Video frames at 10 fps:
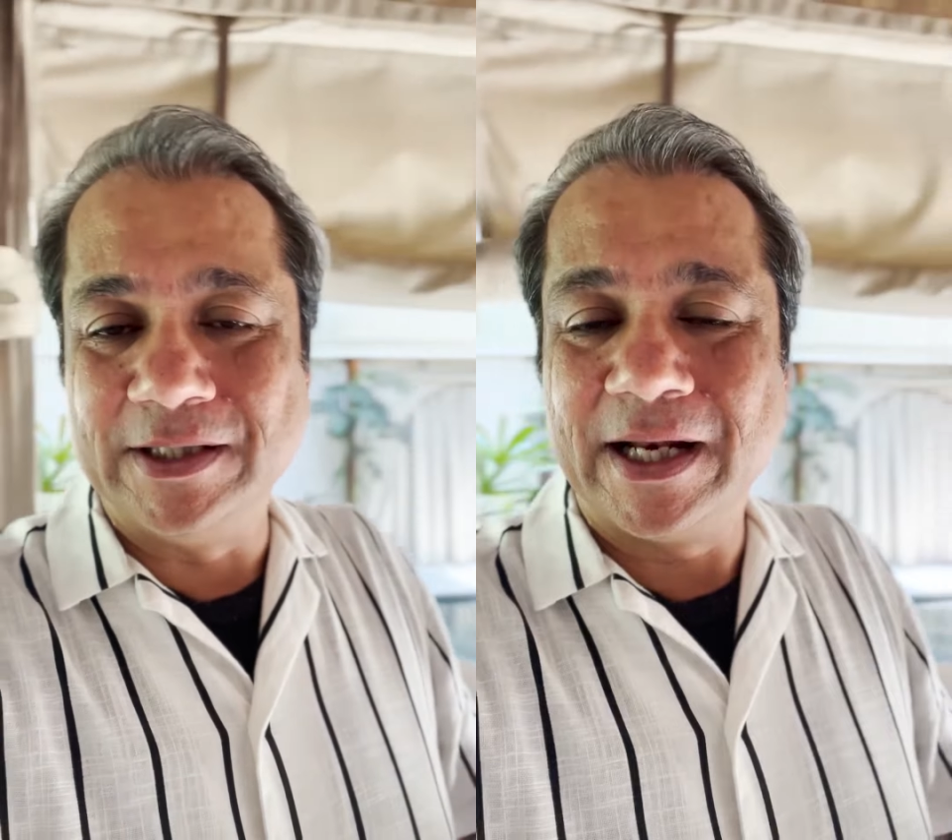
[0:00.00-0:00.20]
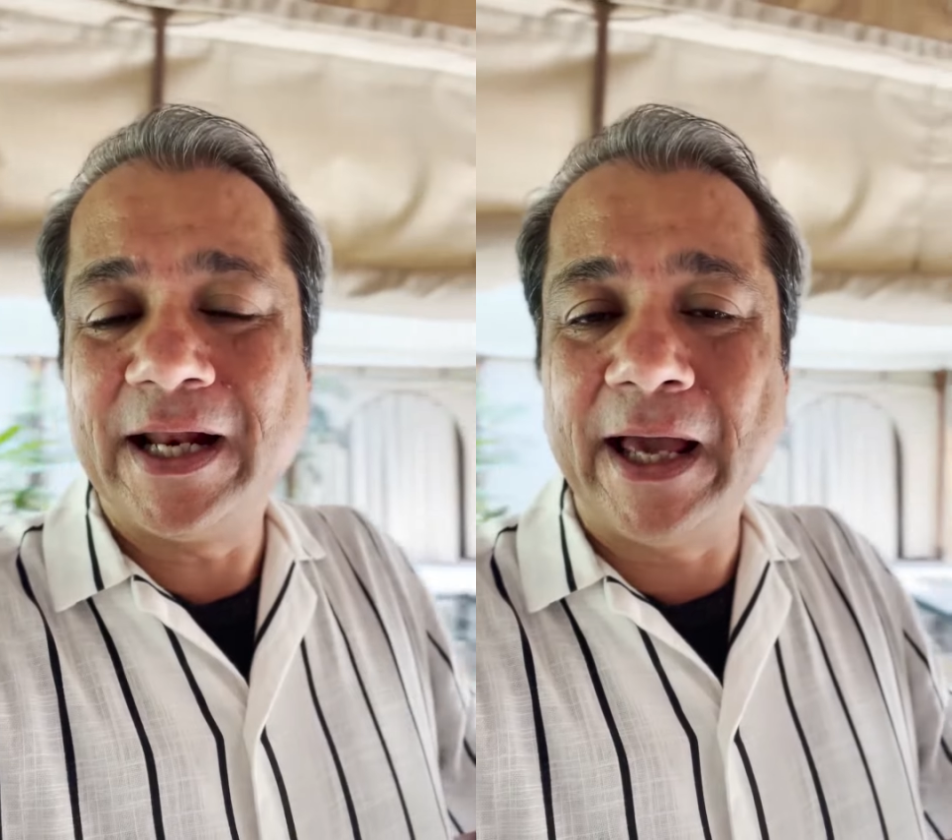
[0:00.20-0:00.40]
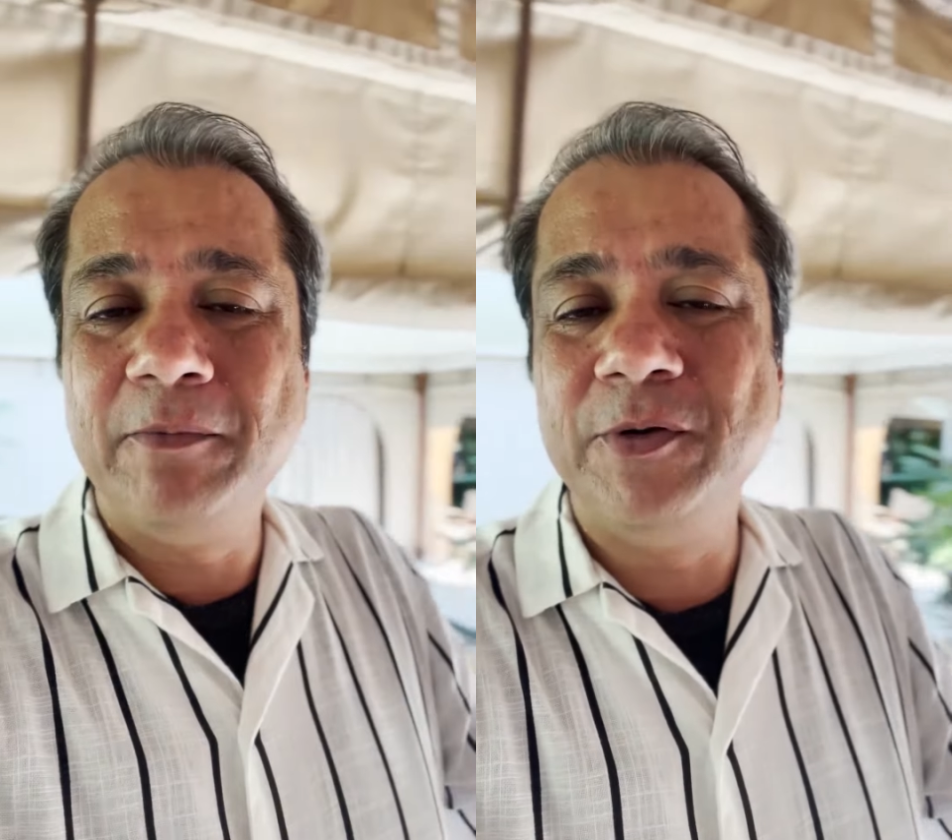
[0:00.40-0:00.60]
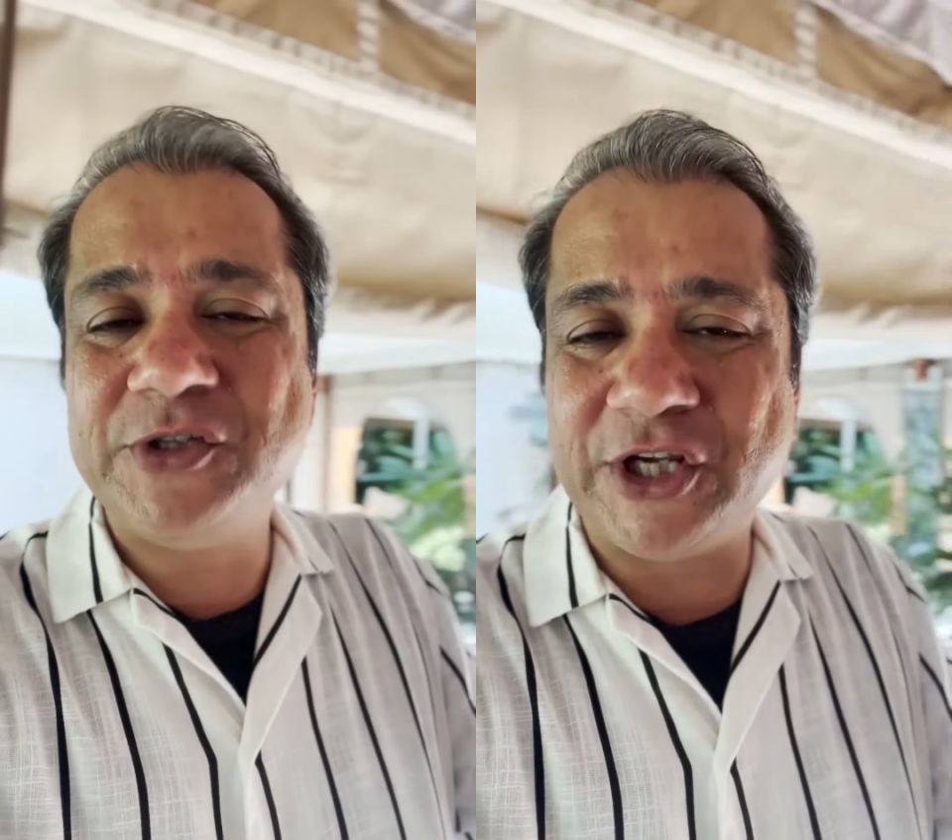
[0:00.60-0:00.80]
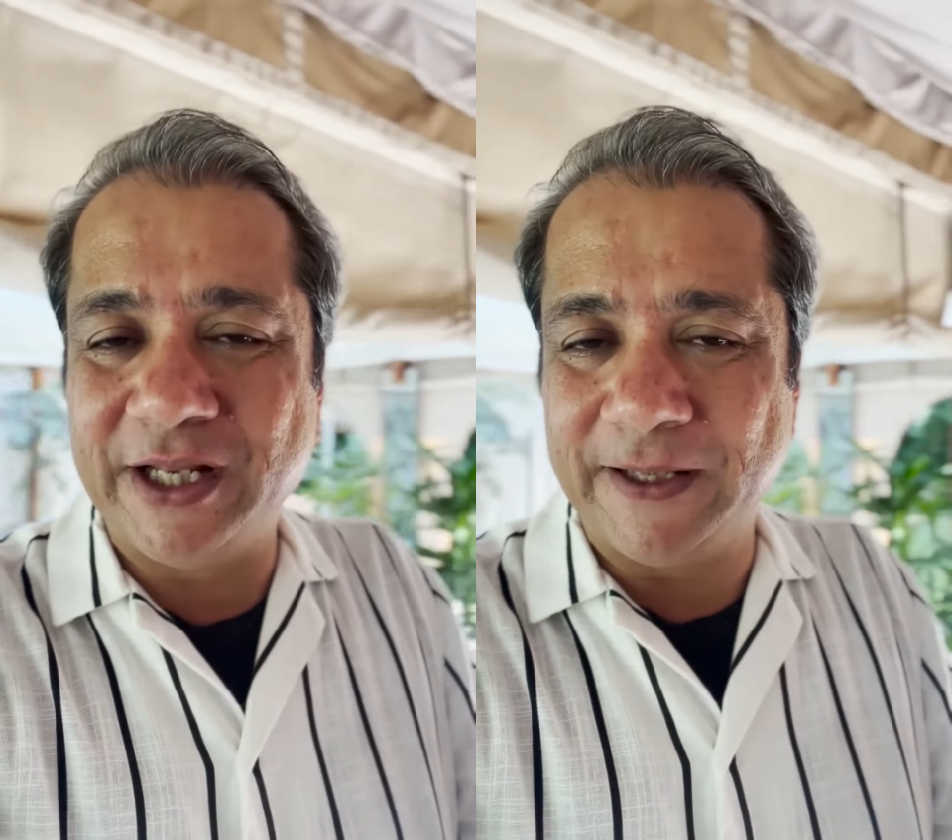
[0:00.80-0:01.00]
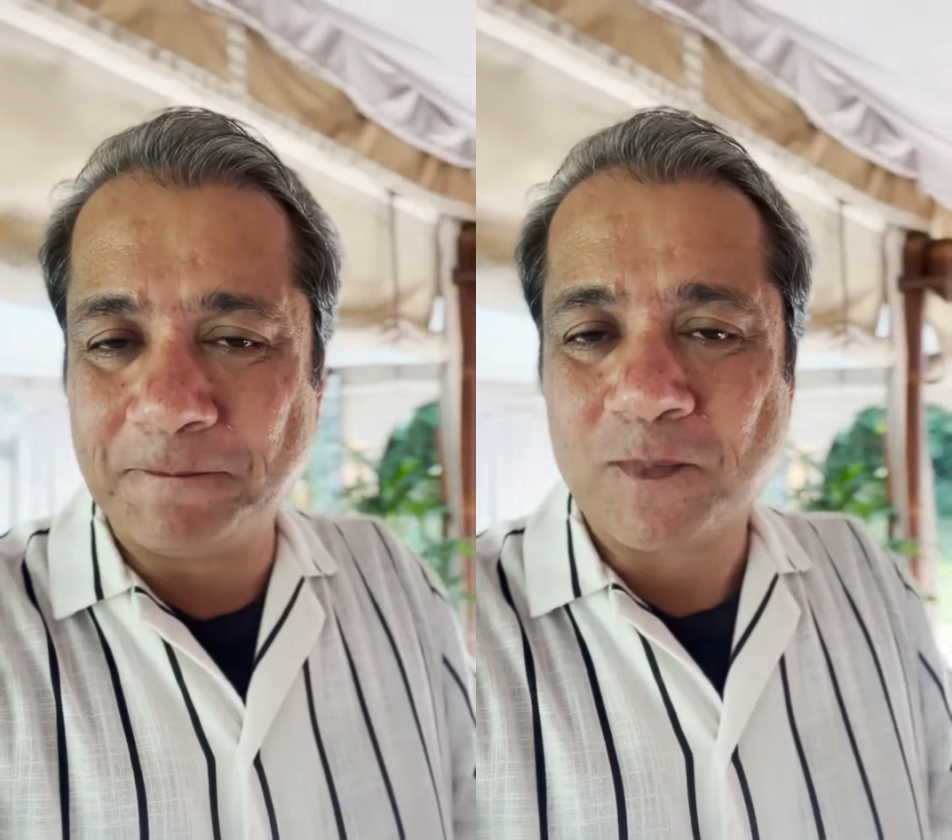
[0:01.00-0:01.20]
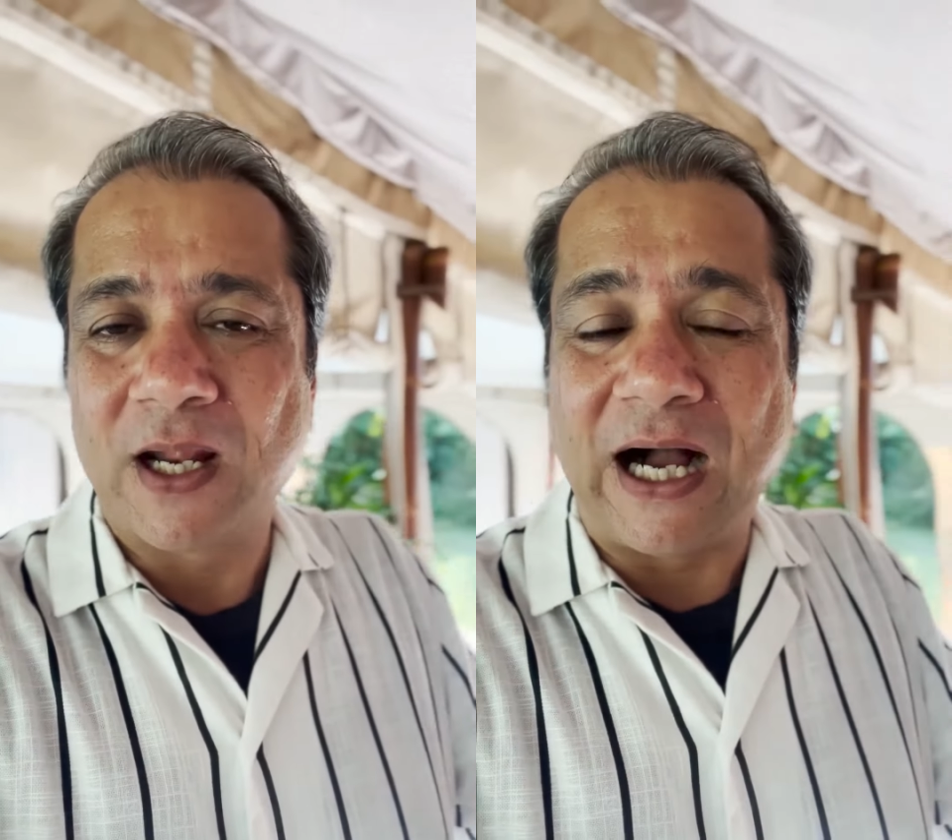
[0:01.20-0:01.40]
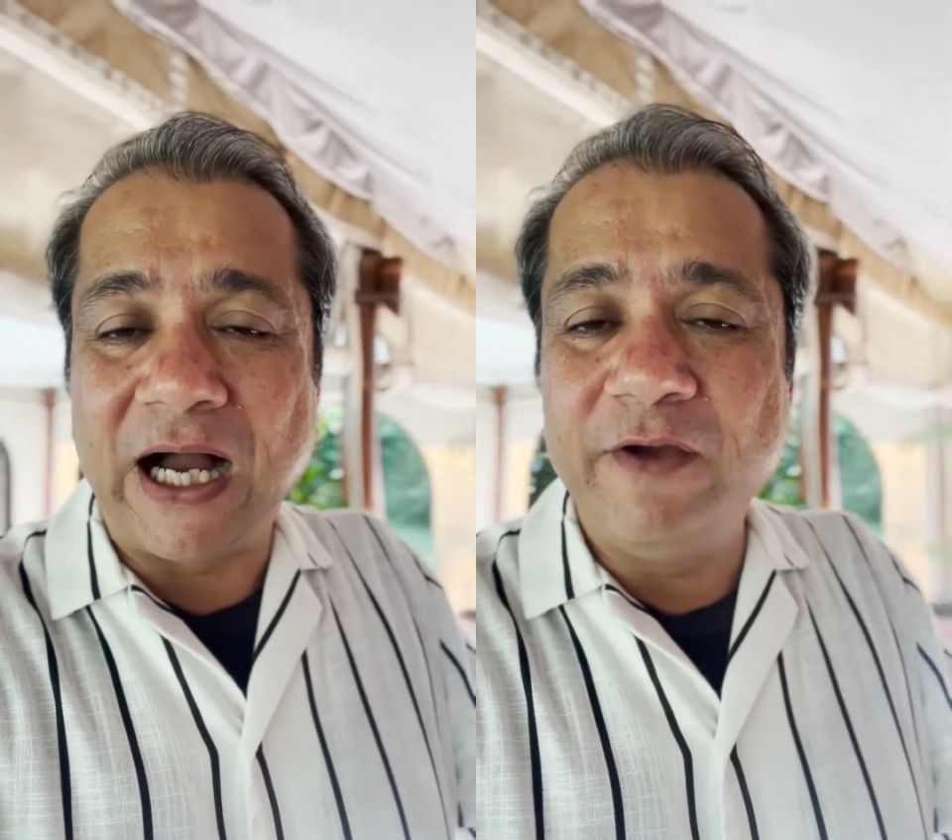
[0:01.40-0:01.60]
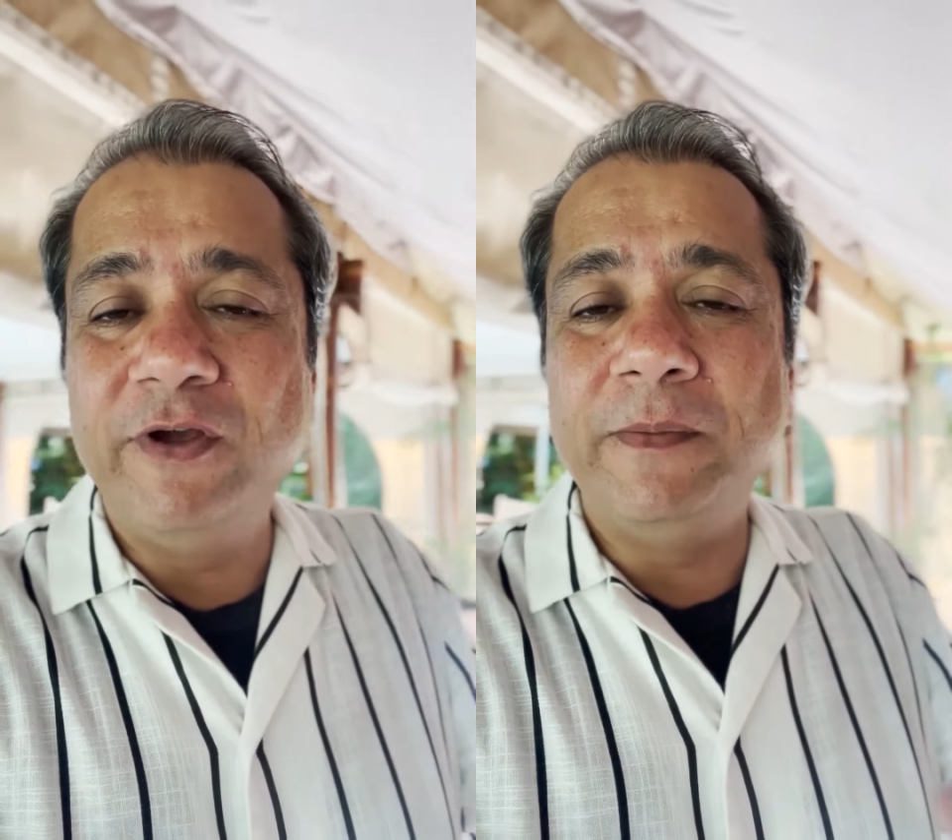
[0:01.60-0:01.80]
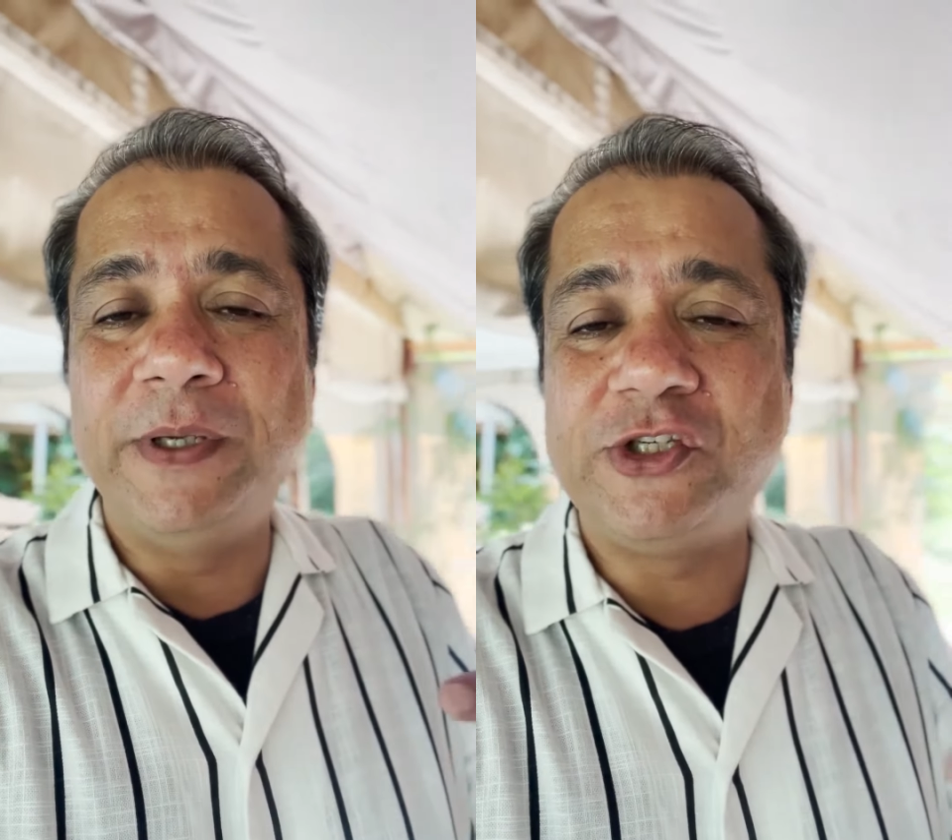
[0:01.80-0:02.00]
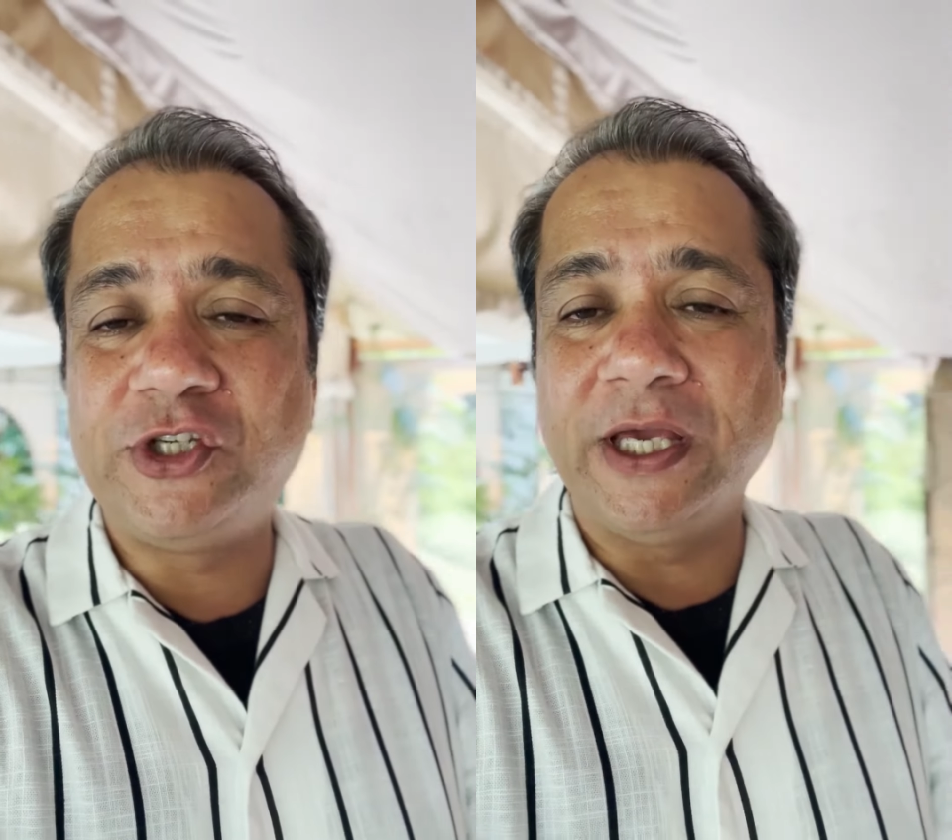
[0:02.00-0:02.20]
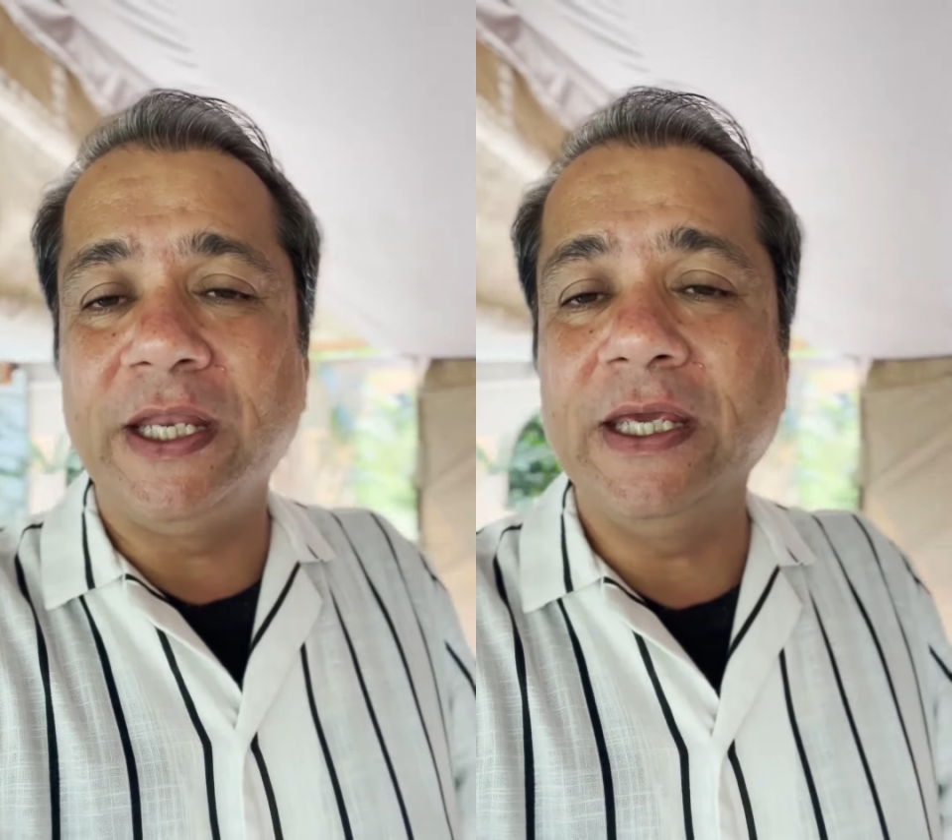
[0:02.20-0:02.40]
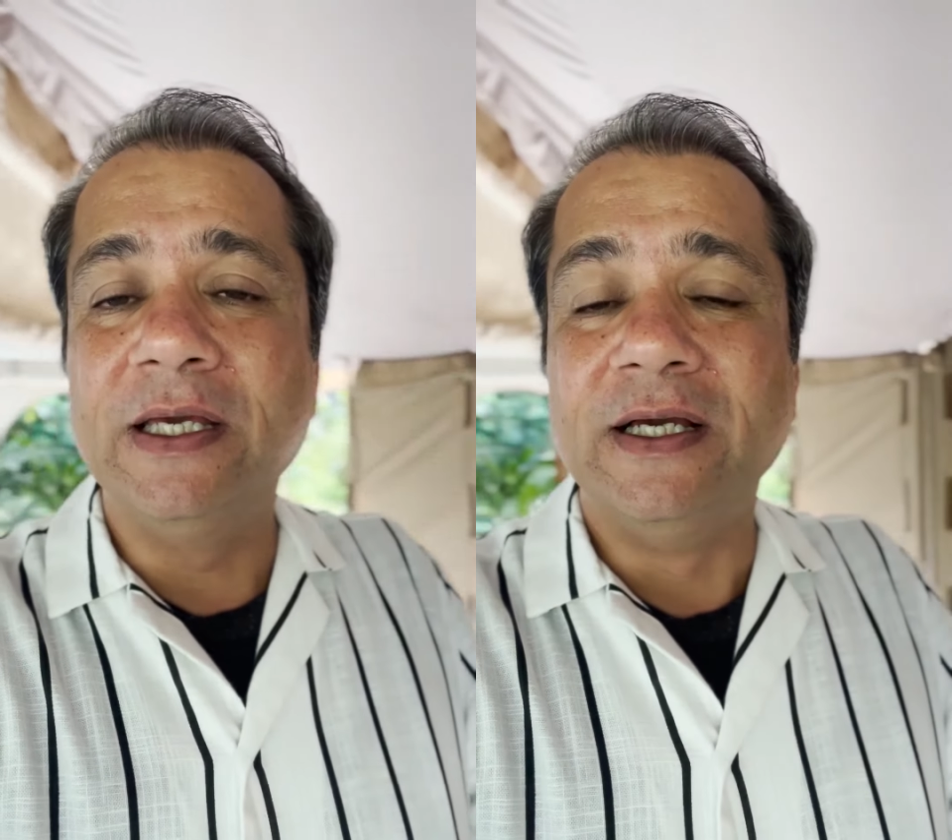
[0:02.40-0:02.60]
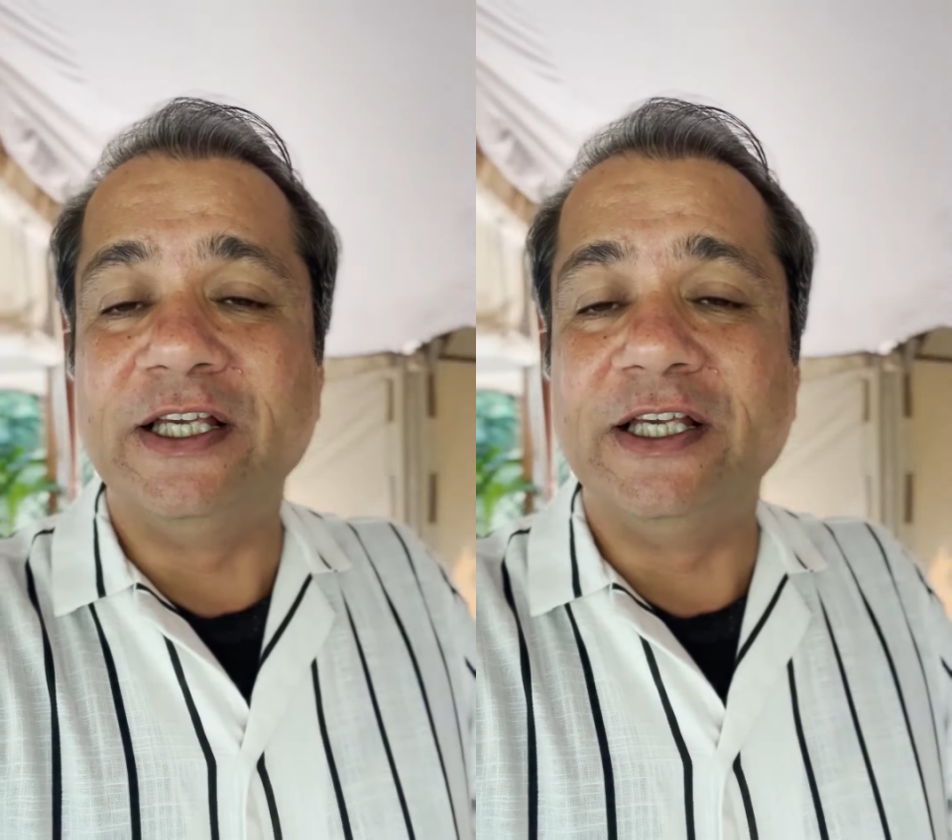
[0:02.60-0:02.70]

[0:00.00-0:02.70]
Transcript: and I will be sharing